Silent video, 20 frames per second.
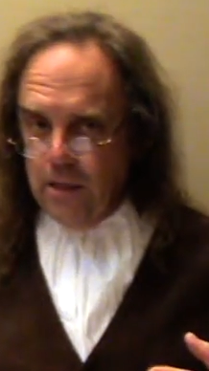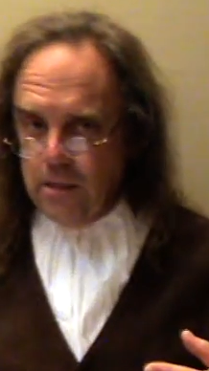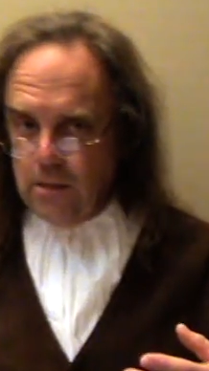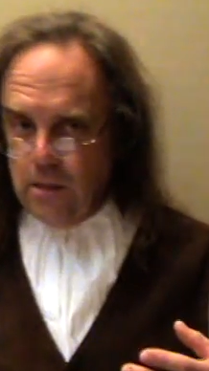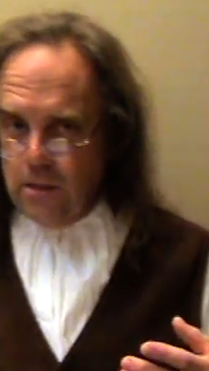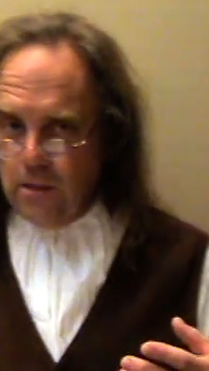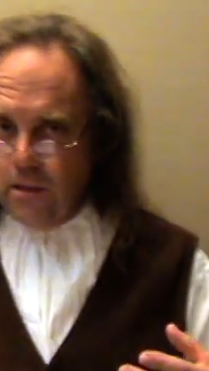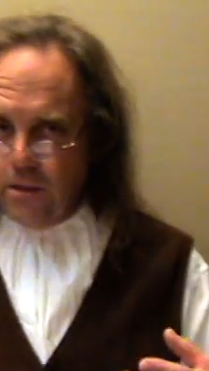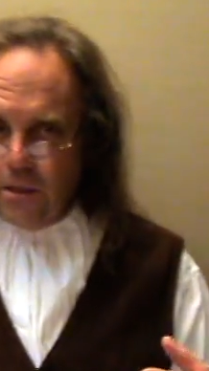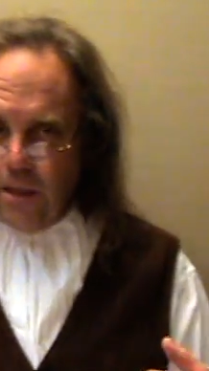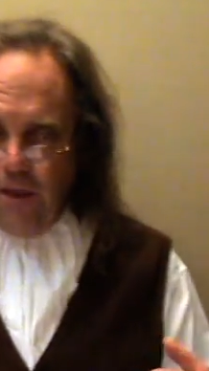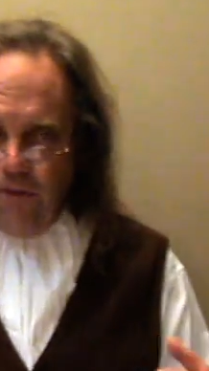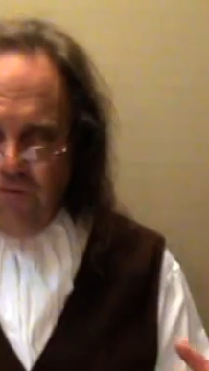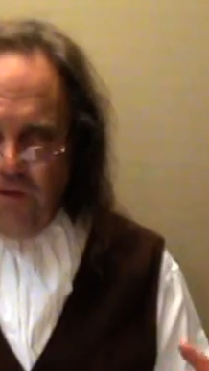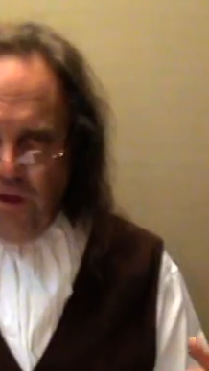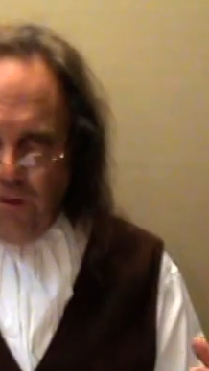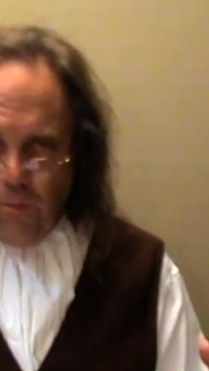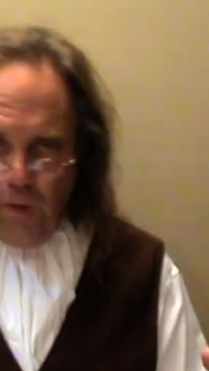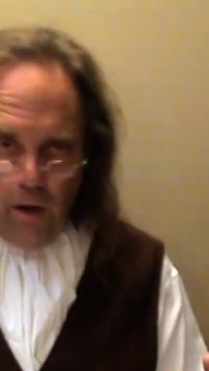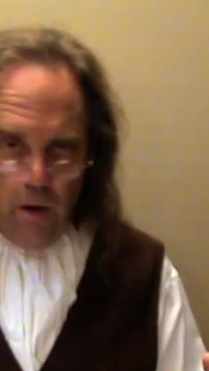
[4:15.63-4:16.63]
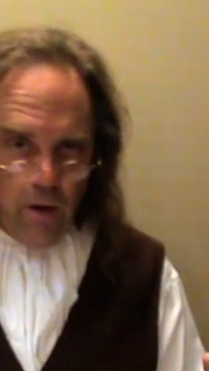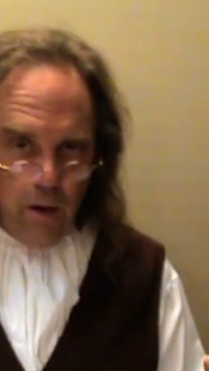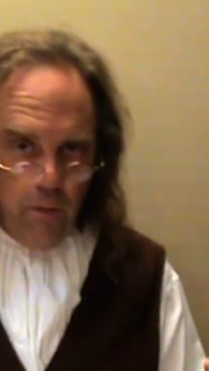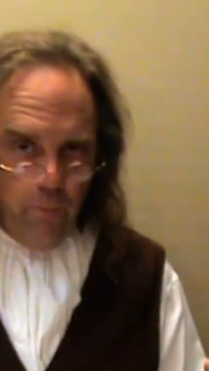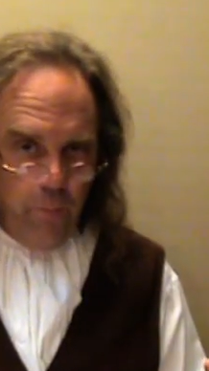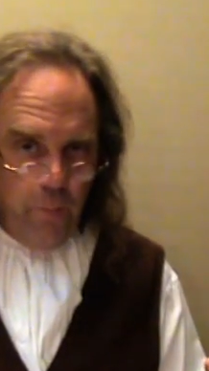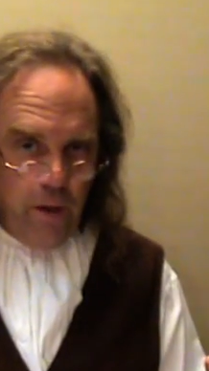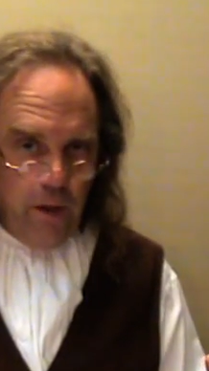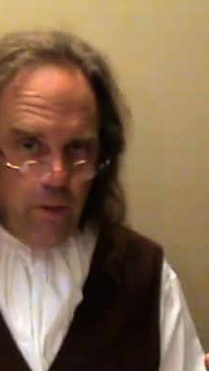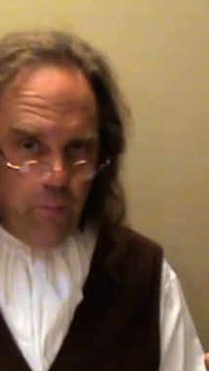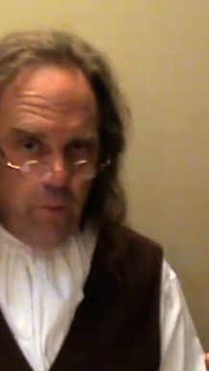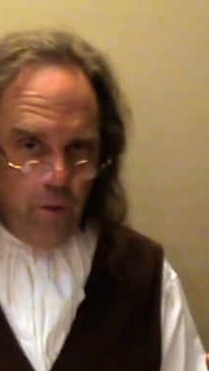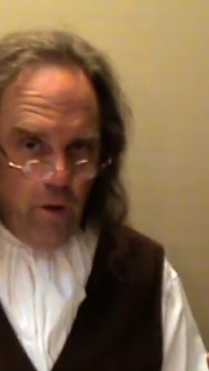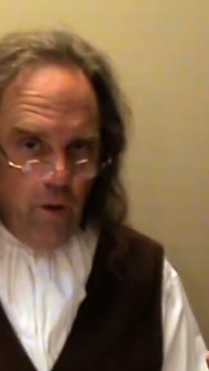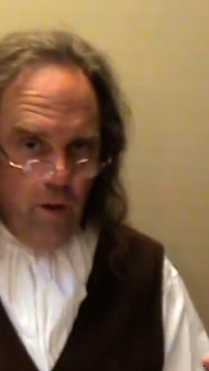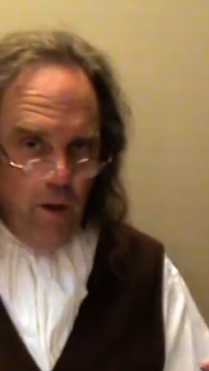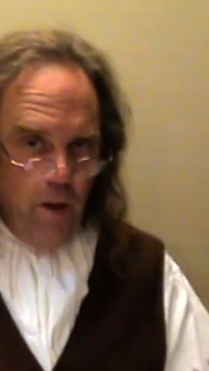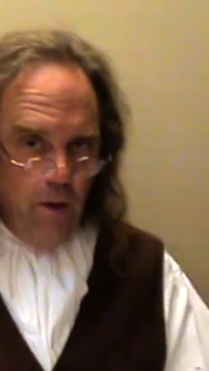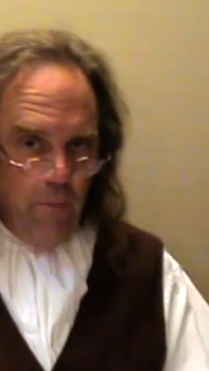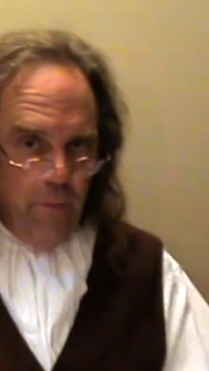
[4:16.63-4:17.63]
to deceive the American
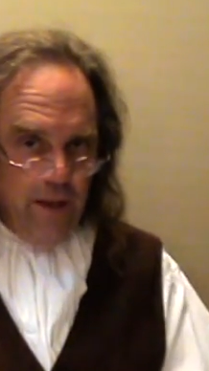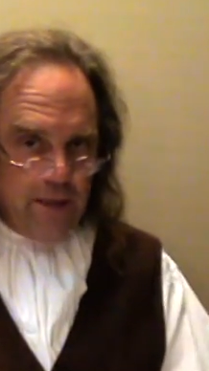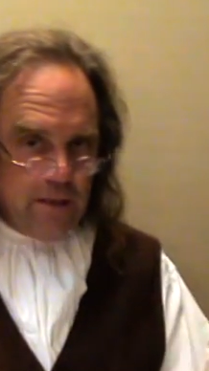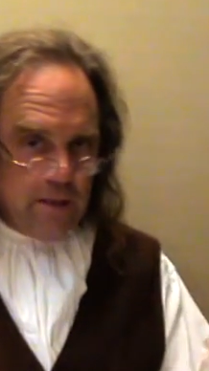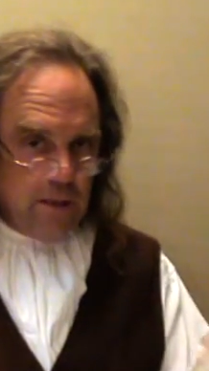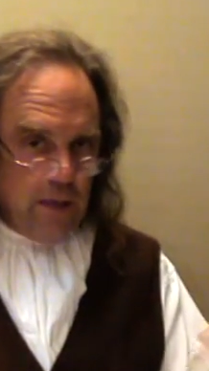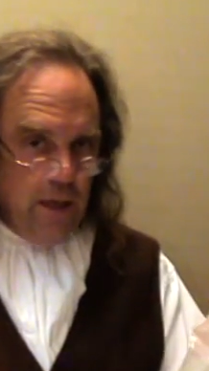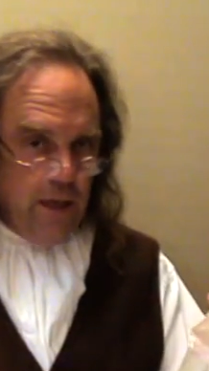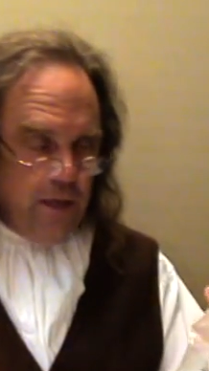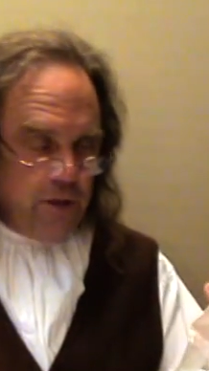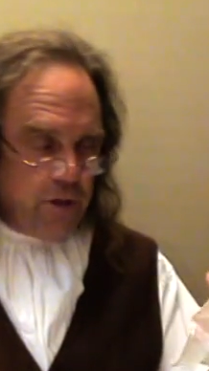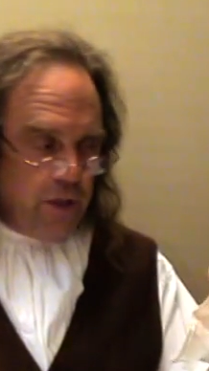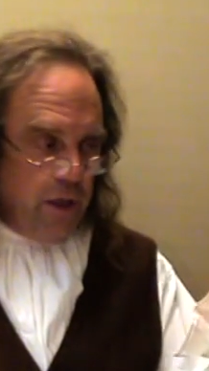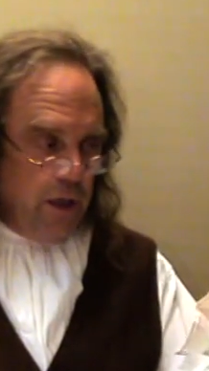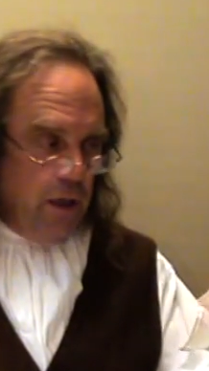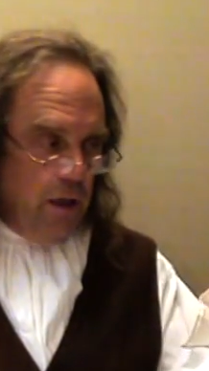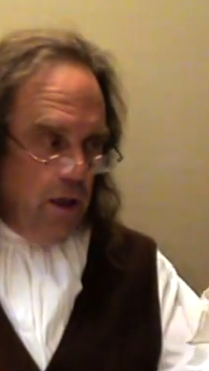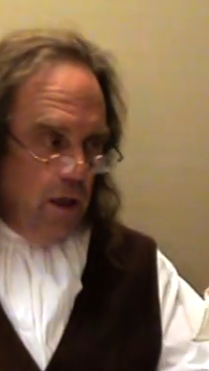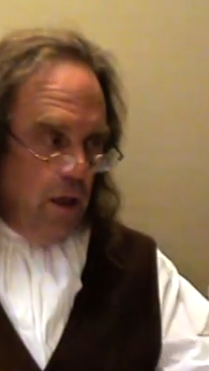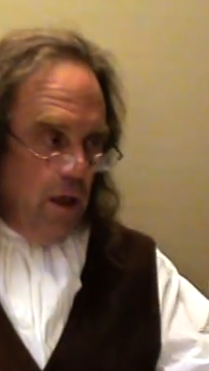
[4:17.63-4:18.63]
people by staging